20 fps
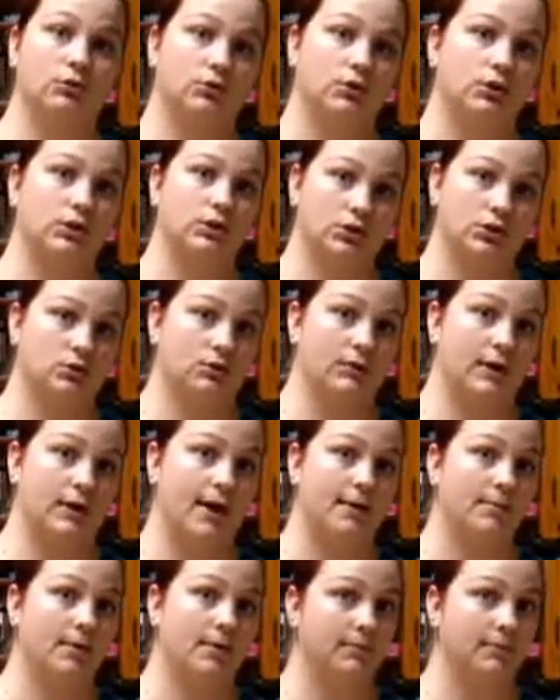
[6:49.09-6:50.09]
you can just
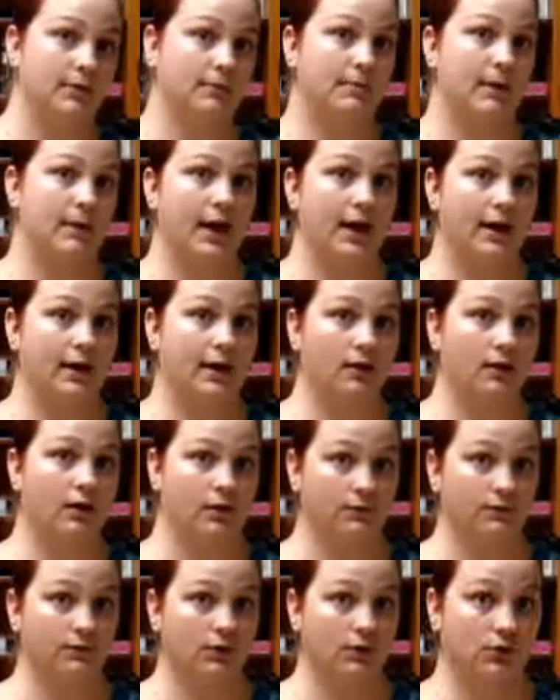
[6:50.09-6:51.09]
grab up the bag
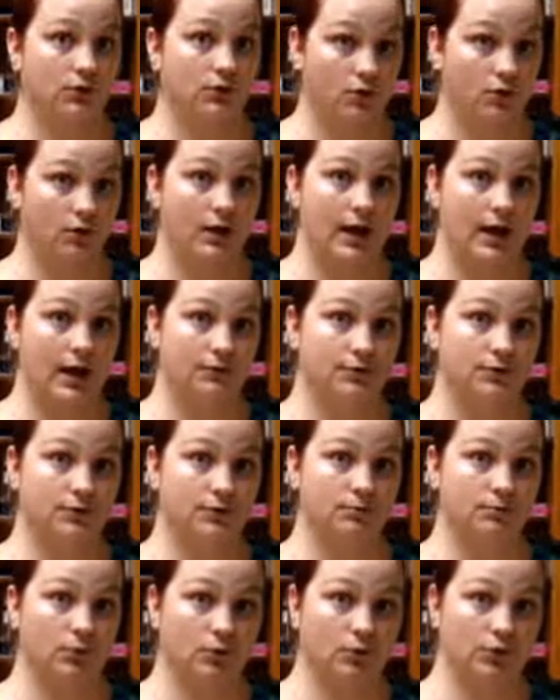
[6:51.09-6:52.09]
of the Toll
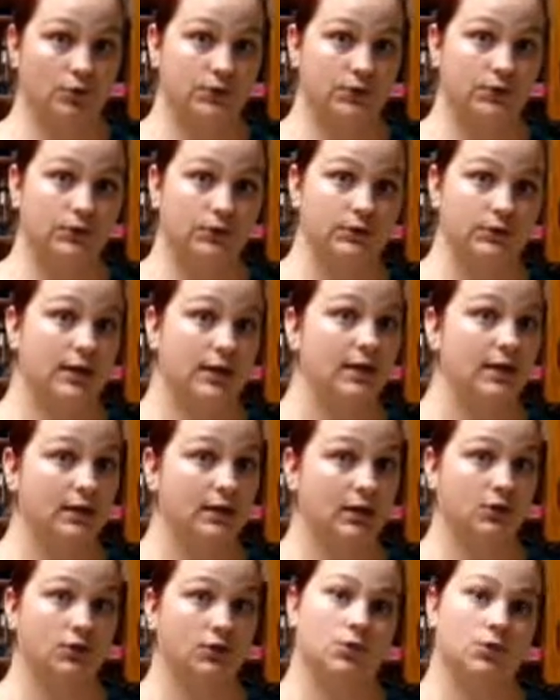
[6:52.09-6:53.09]
House morsels and it
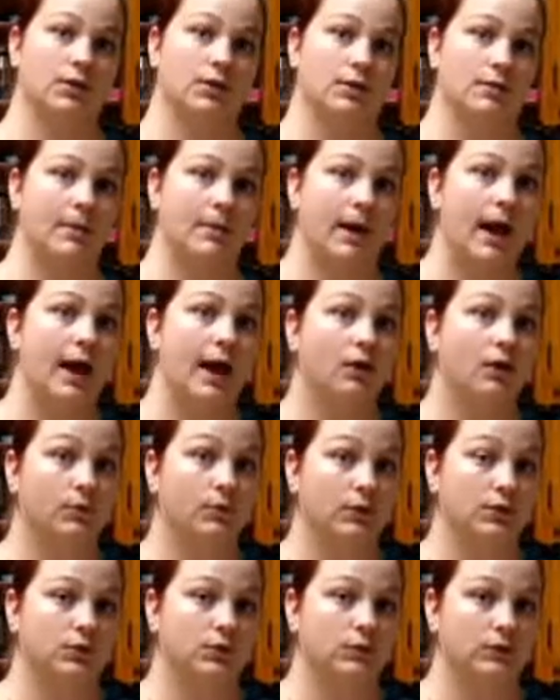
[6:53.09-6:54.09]
tells you on the back
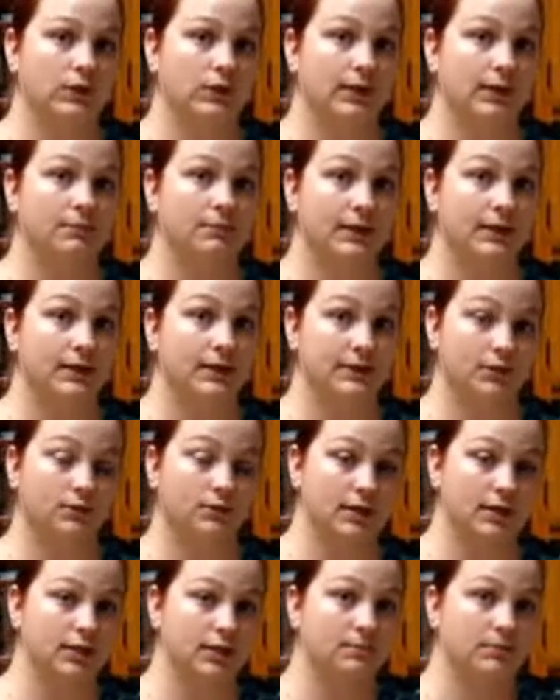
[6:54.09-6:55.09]
what you need because the
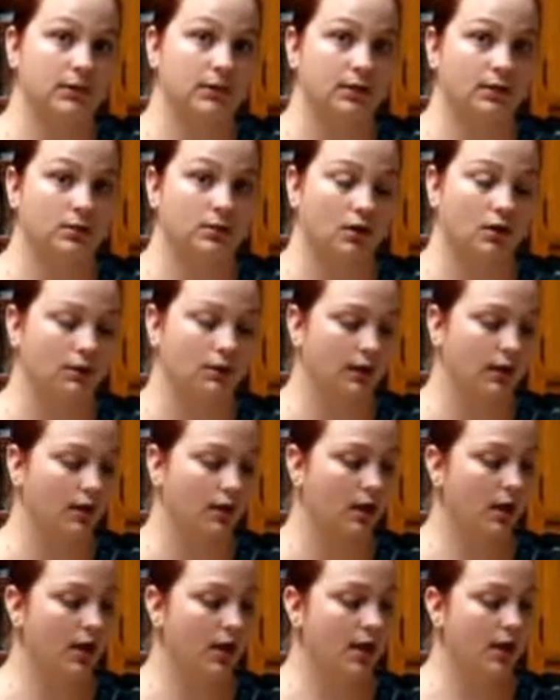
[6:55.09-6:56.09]
recipe is on there.